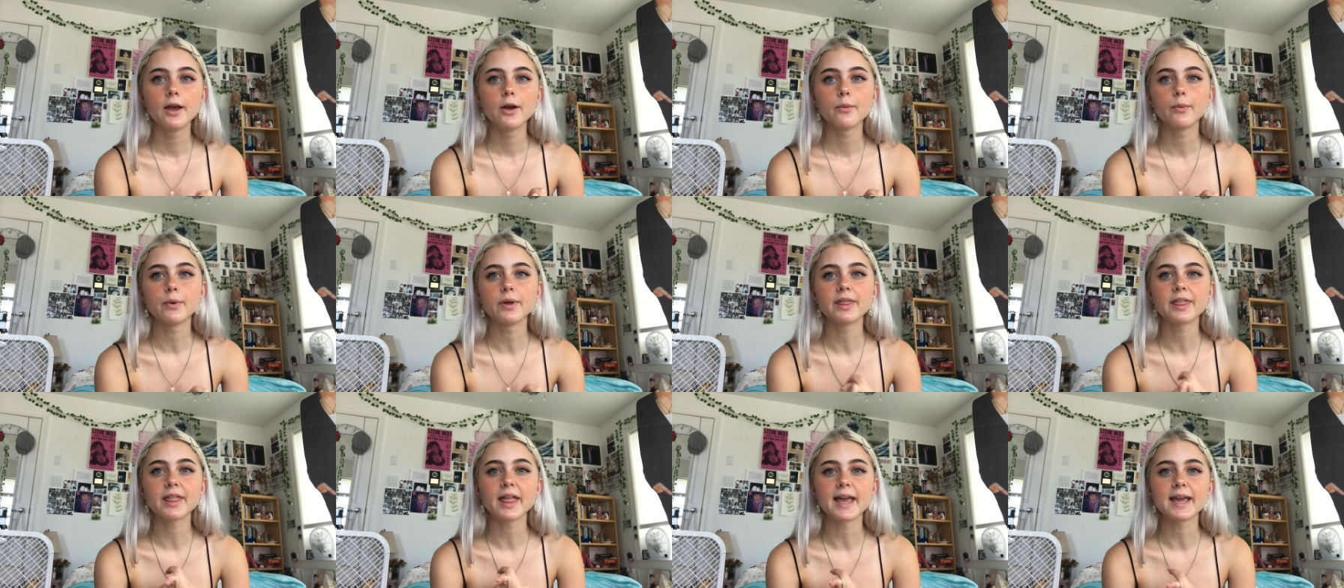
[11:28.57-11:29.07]

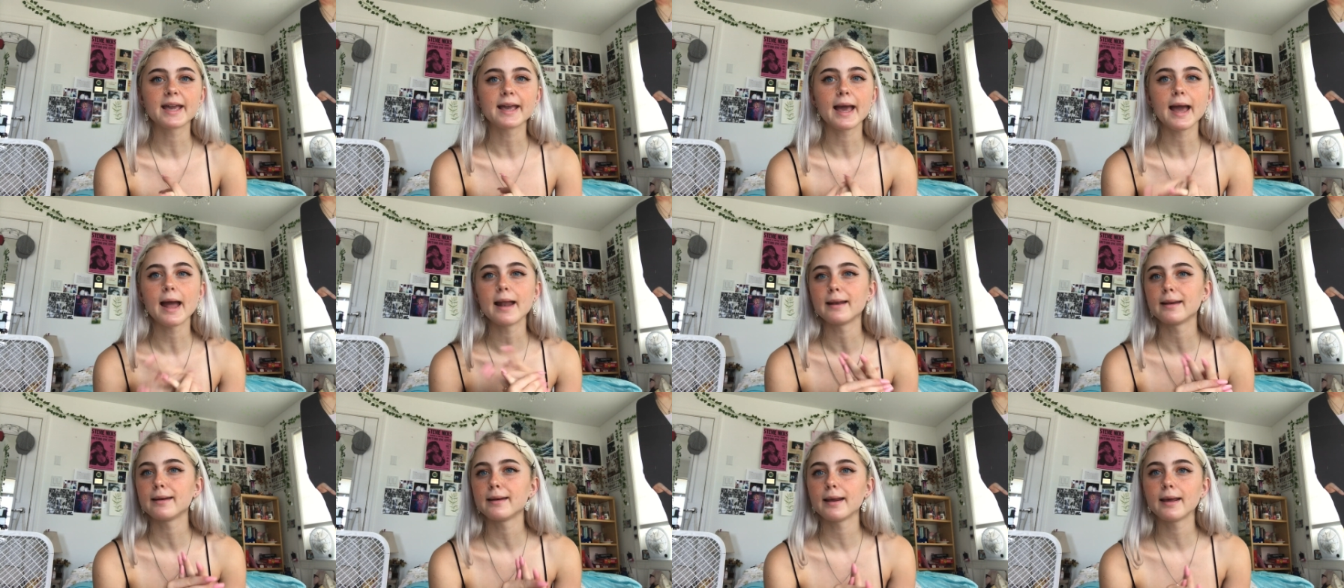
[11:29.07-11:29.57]
with like
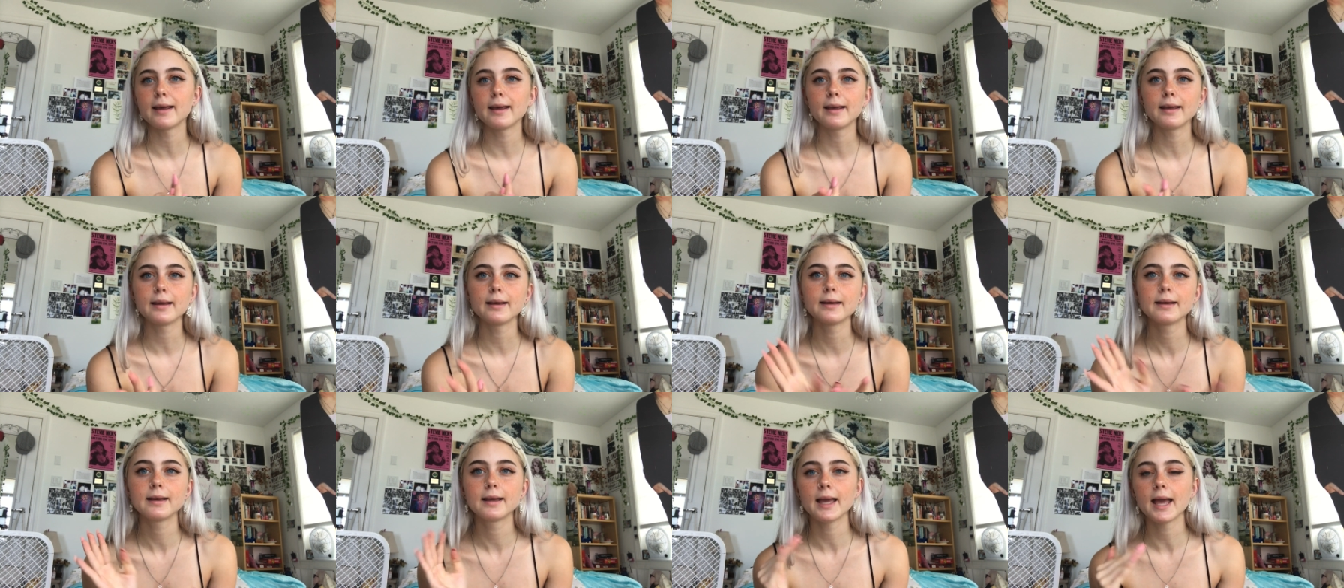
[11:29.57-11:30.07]

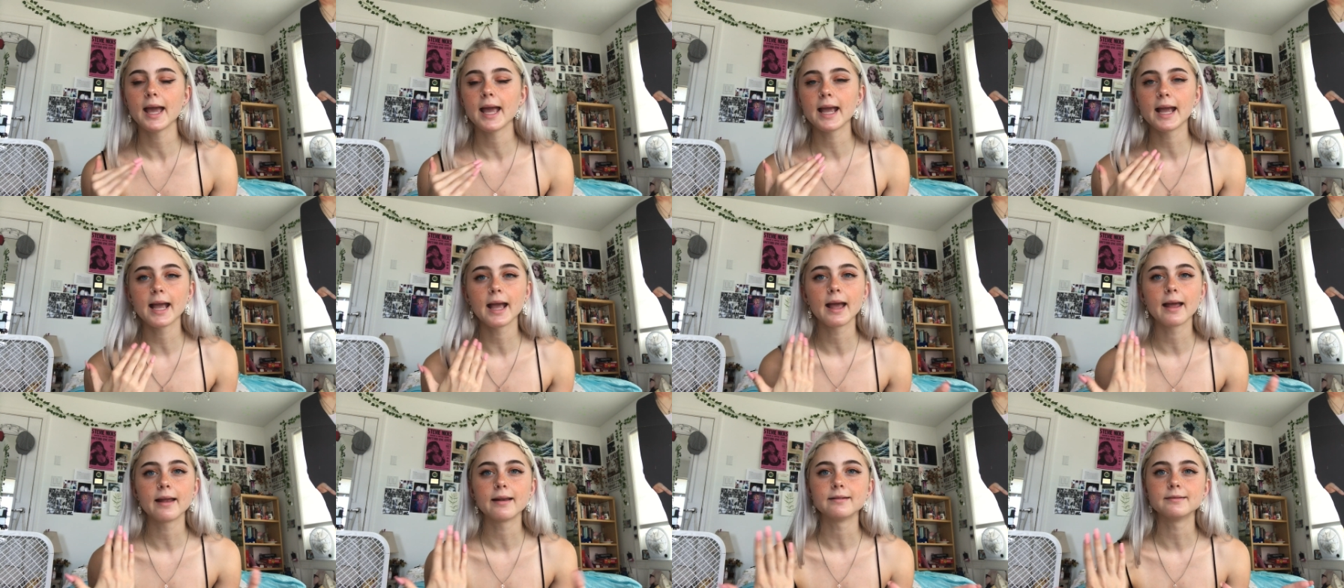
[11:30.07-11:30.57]
editing
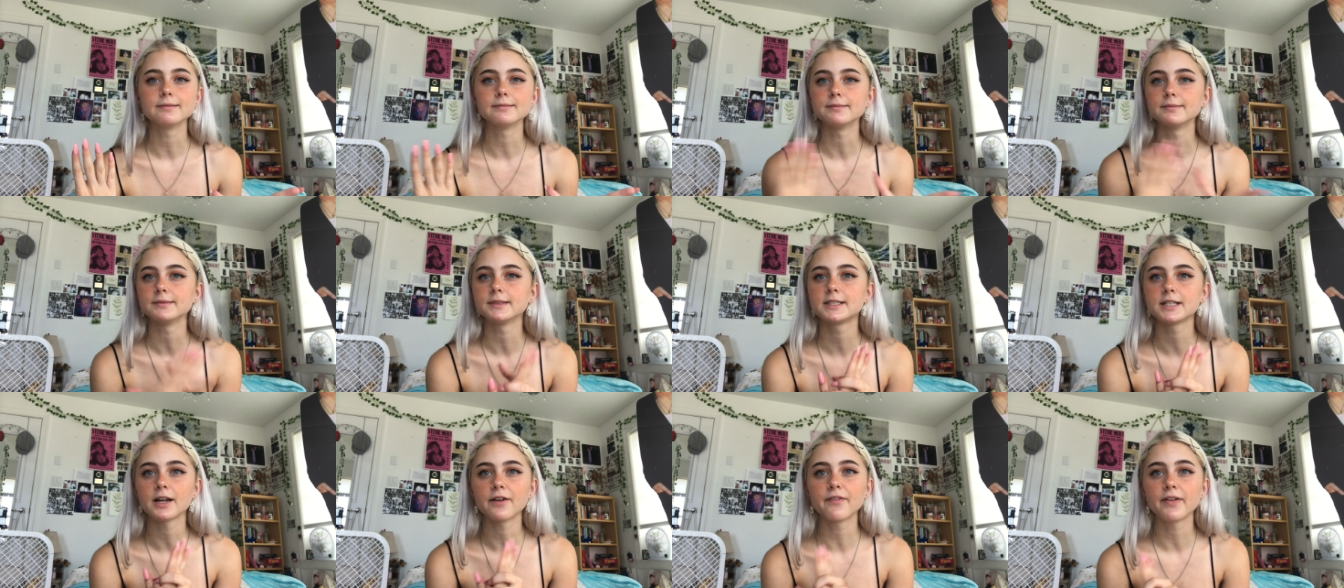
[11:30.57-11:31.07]

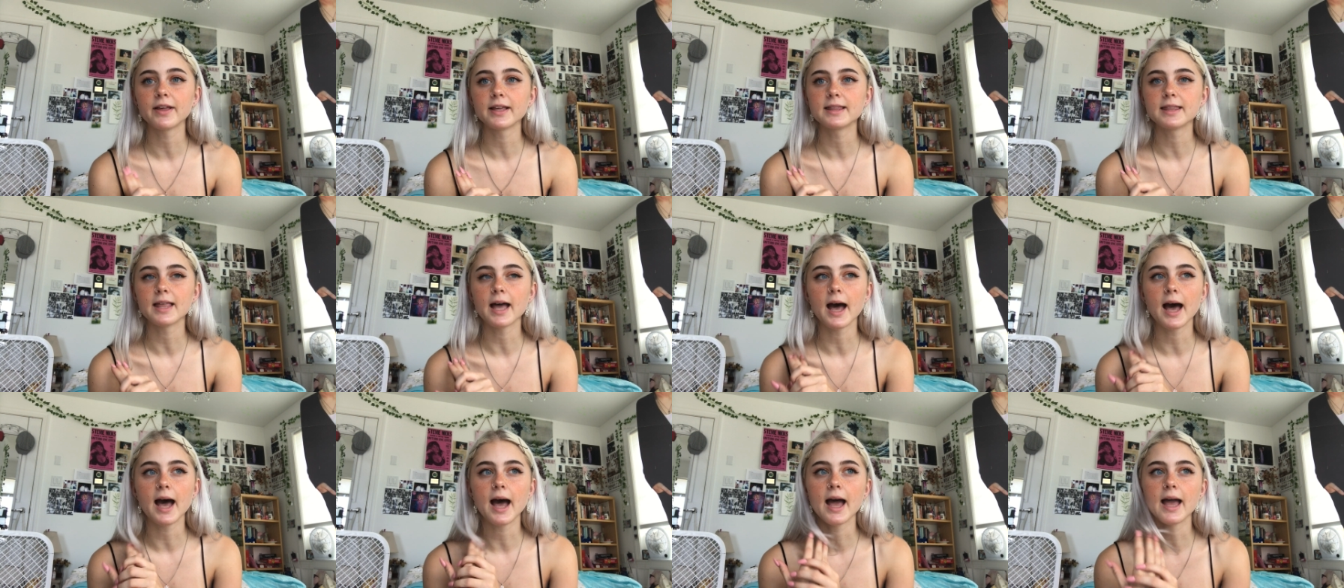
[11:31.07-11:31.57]
and stuff like
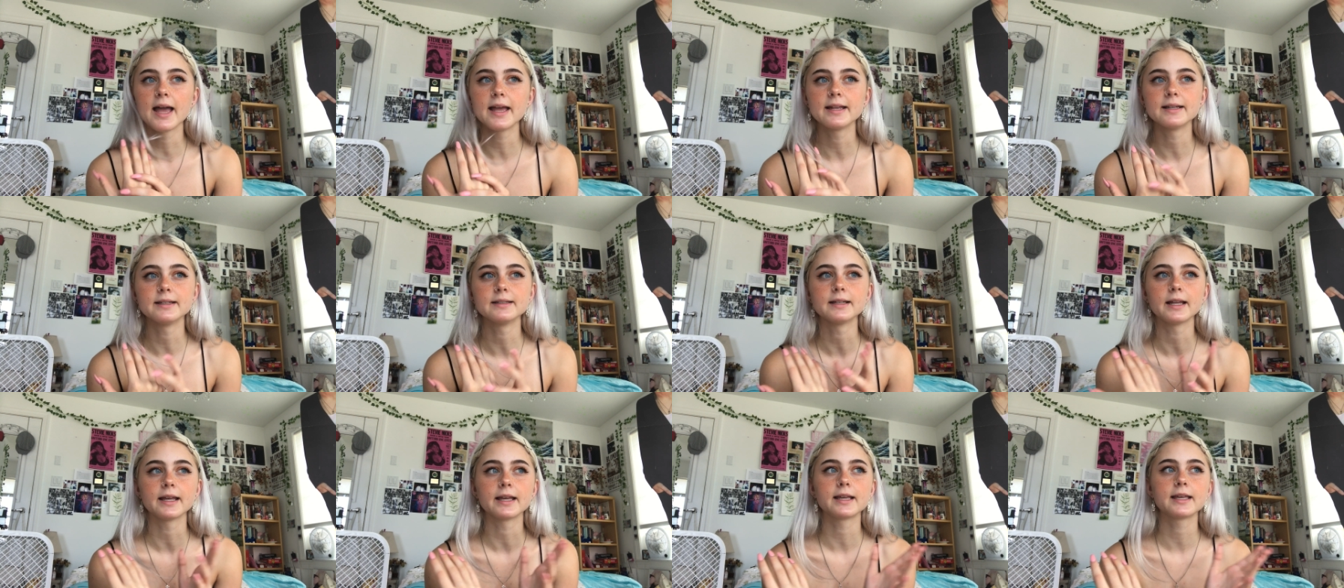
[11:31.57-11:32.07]
that,
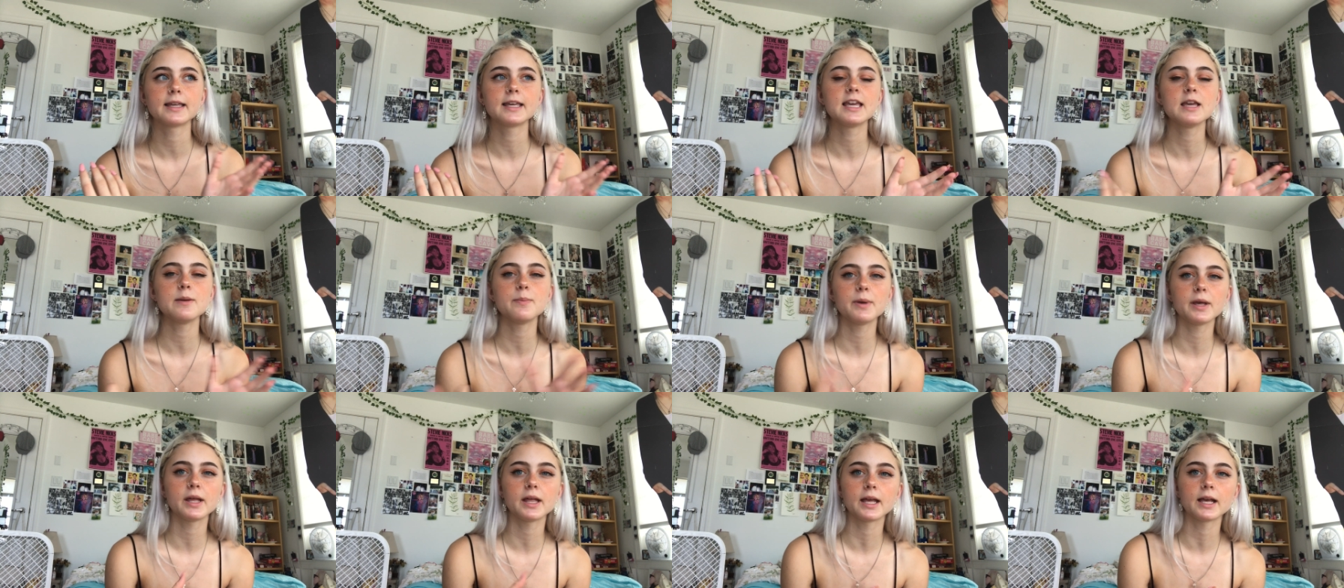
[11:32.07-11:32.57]
and like
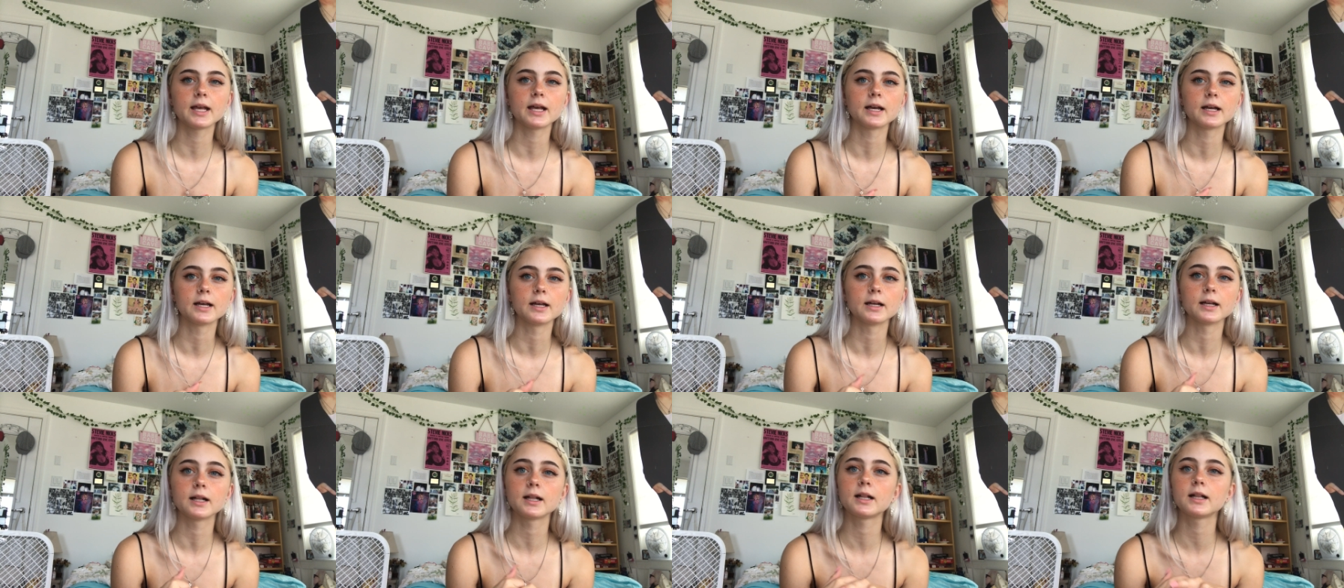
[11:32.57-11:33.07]
keeping like
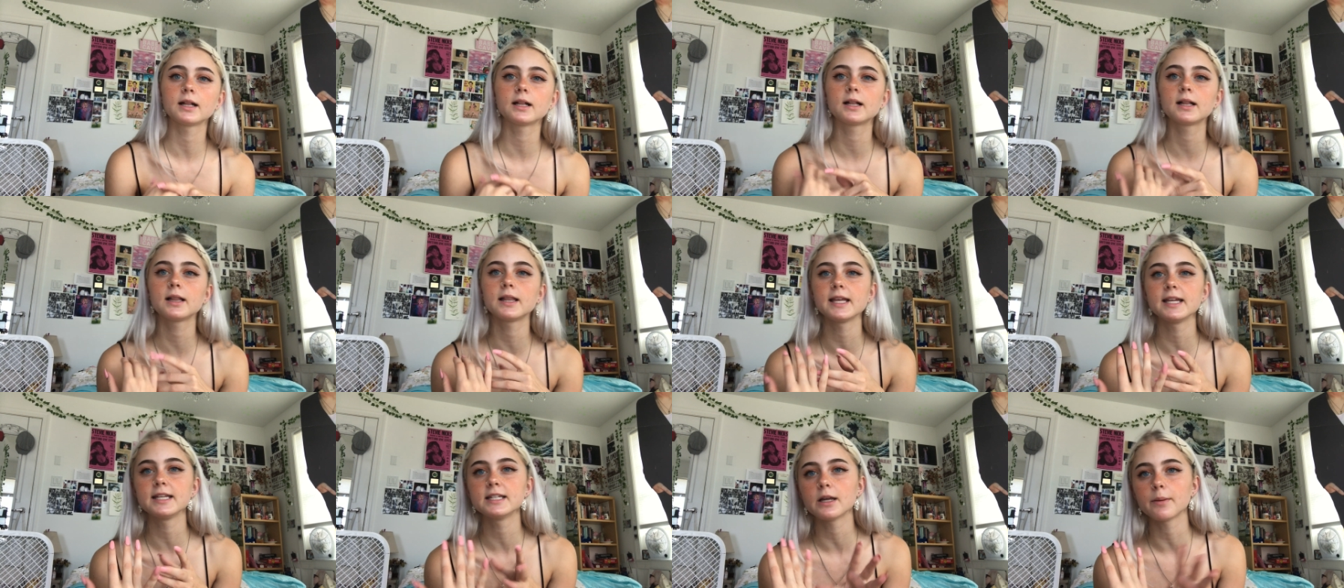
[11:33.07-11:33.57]
a
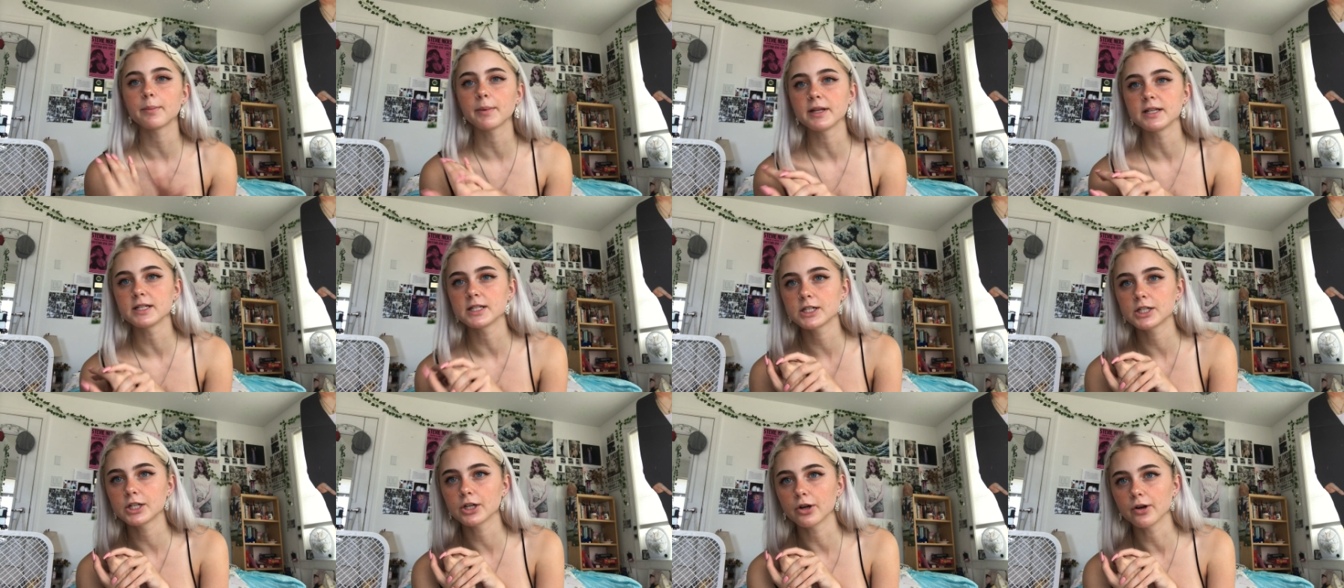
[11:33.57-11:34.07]
cleaned up
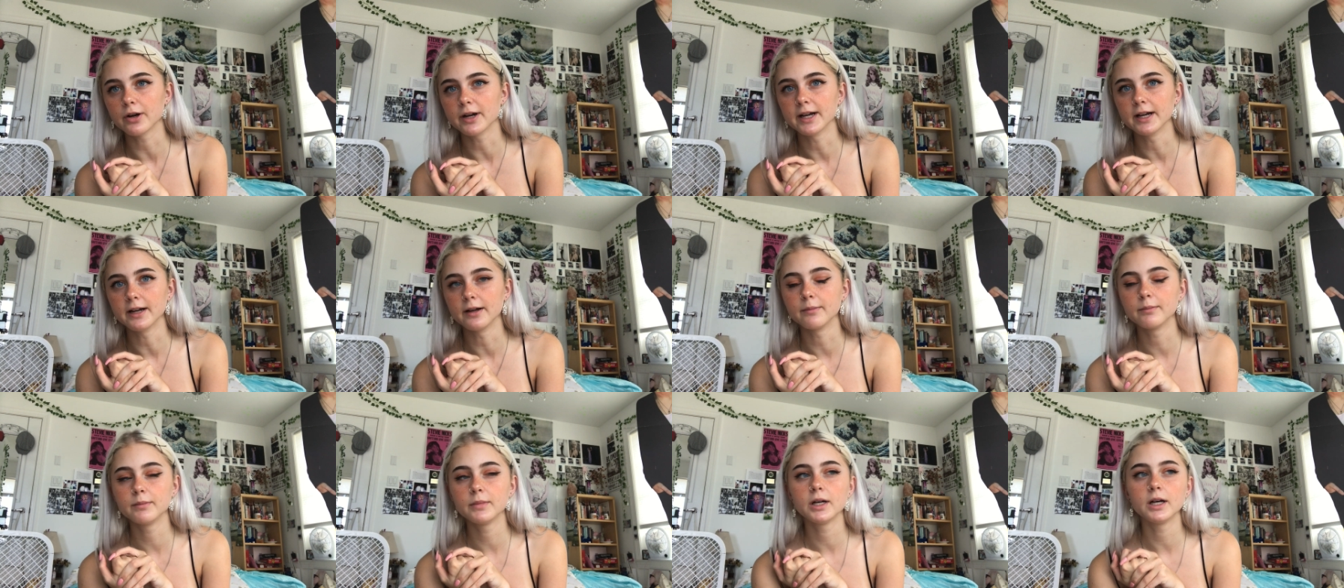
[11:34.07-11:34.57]

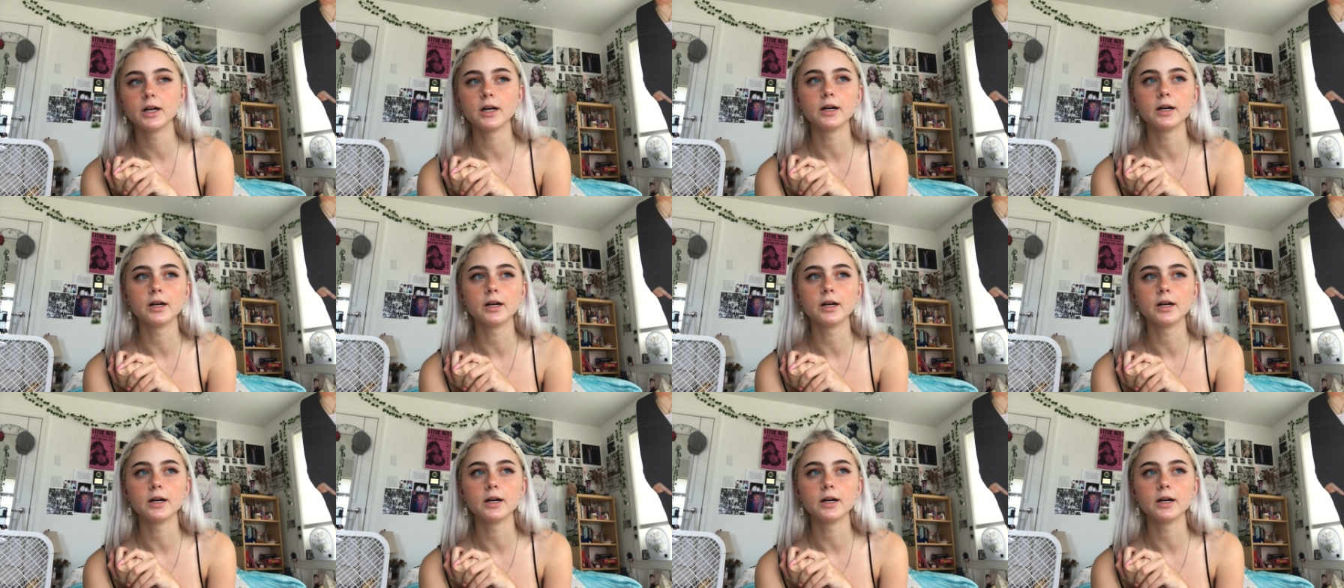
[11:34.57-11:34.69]
Instagram.